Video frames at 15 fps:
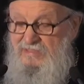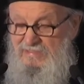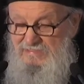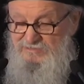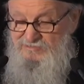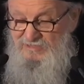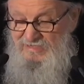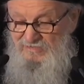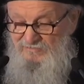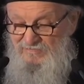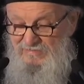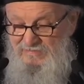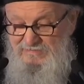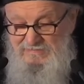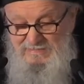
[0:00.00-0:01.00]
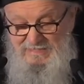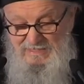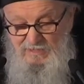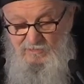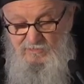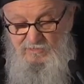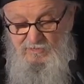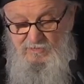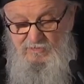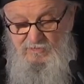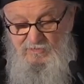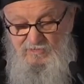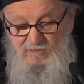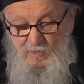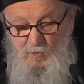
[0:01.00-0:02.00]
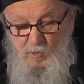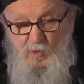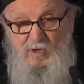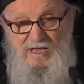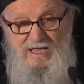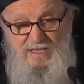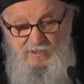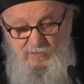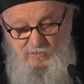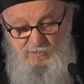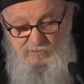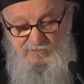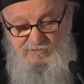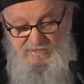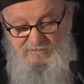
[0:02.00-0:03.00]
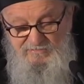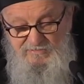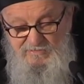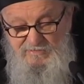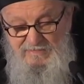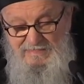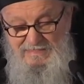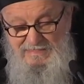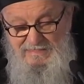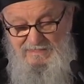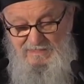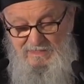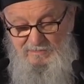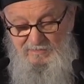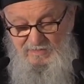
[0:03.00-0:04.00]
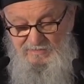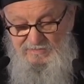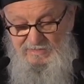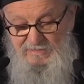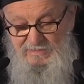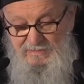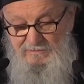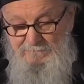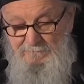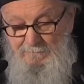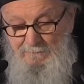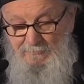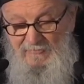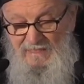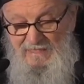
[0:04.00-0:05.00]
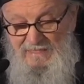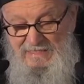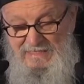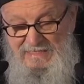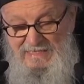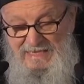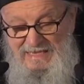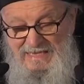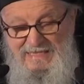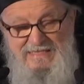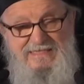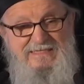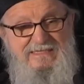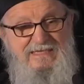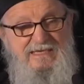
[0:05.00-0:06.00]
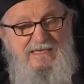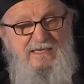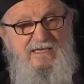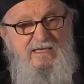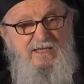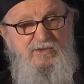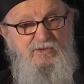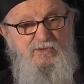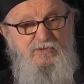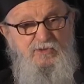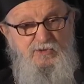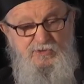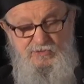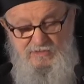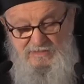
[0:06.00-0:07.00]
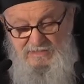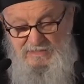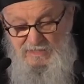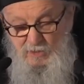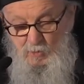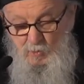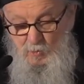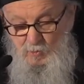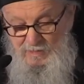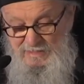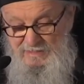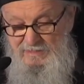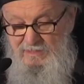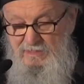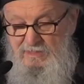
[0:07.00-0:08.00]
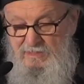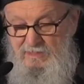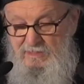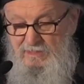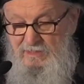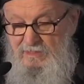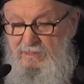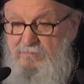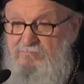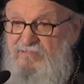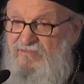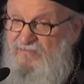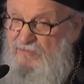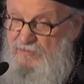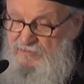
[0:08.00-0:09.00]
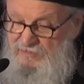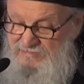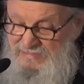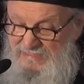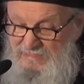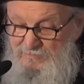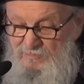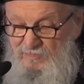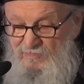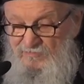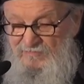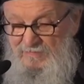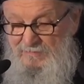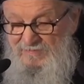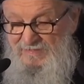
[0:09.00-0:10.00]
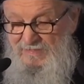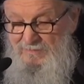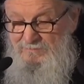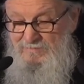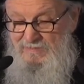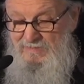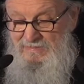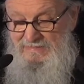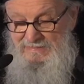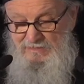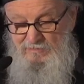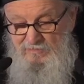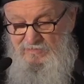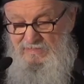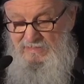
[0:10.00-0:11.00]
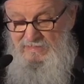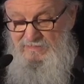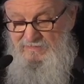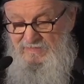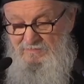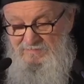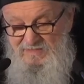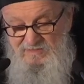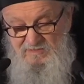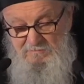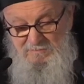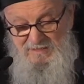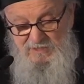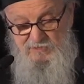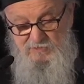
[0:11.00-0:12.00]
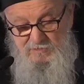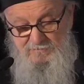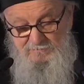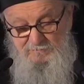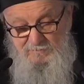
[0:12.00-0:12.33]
he traveled down the Ohio River in America in 1831, before the time of Abraham Lincoln and the Emancipation.